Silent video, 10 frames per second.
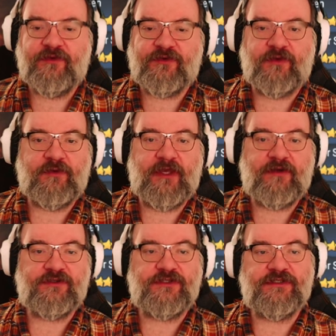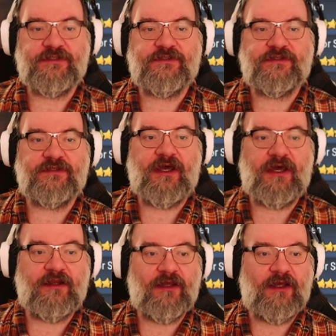so now she's
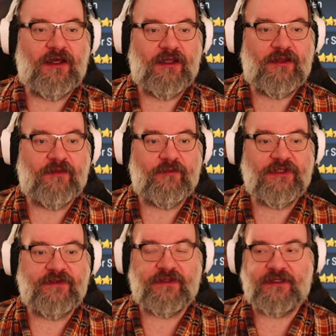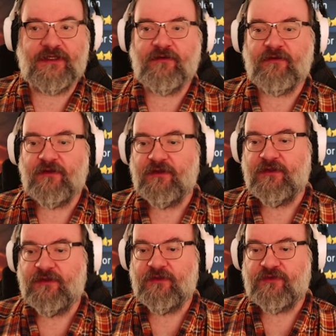got uh, the B thing here.
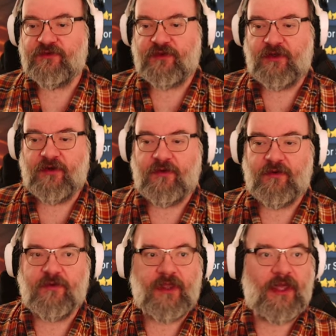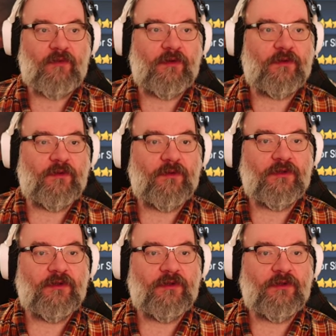So yeah, we're we're